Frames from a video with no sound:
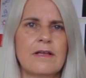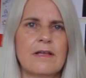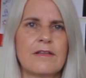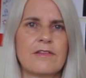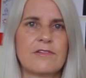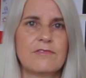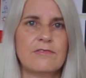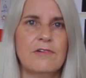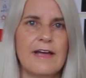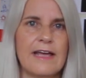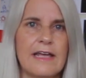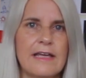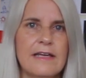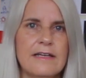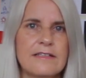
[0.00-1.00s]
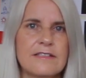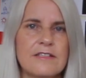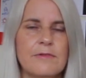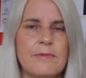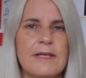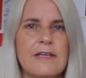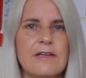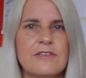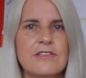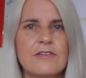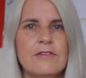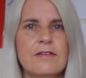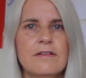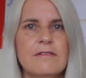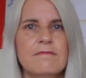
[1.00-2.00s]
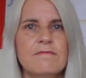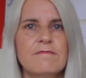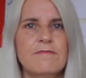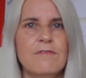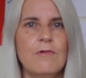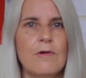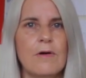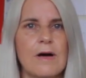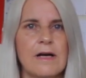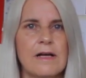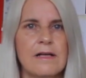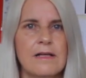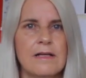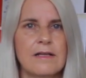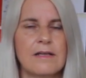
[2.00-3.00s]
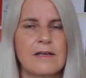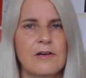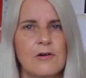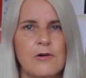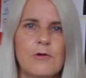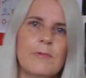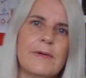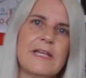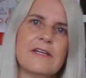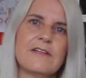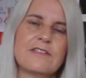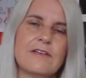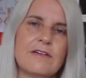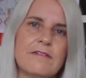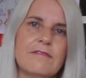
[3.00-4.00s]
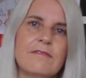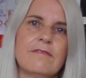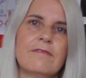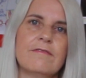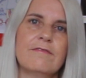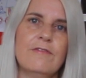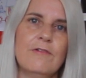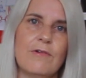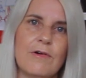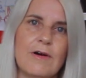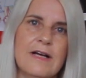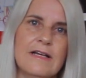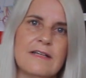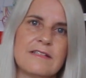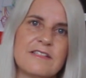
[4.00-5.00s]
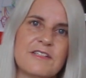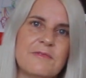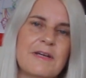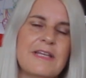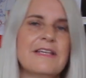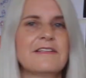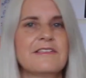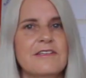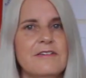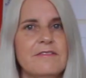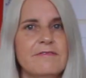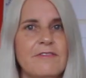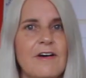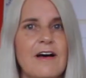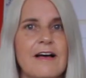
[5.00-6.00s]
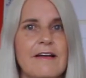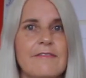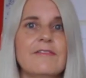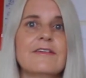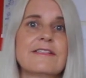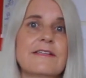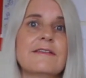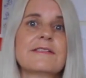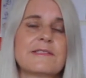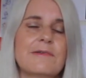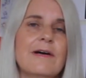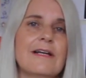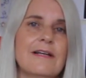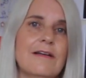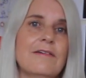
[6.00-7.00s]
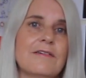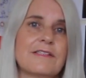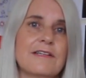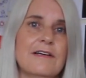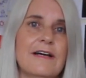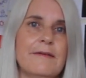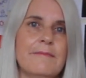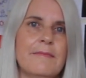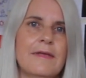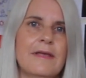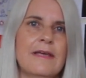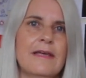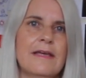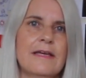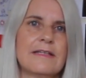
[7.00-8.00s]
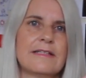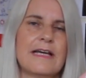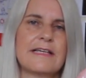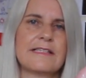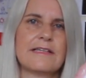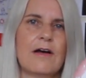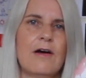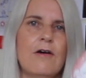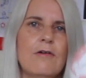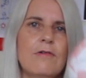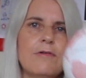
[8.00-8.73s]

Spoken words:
3 to when you turn 4. Or when you turn 4 to when you turn 5. So it's quite a long time. It takes a whole